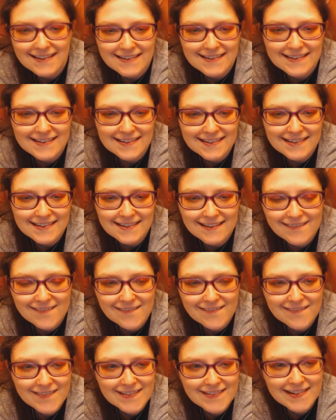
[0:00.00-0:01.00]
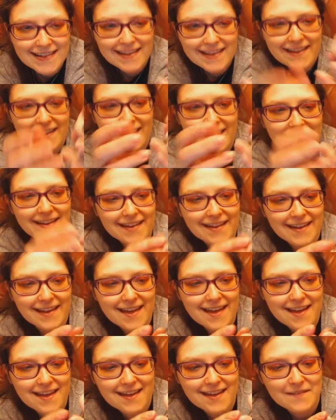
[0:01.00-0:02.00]
Look, she's got a funky
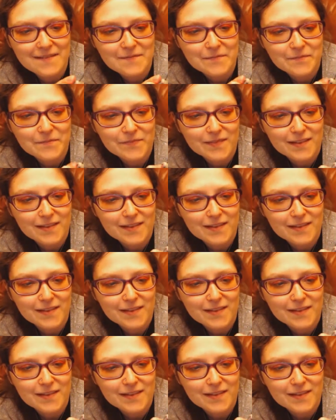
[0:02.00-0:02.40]
hair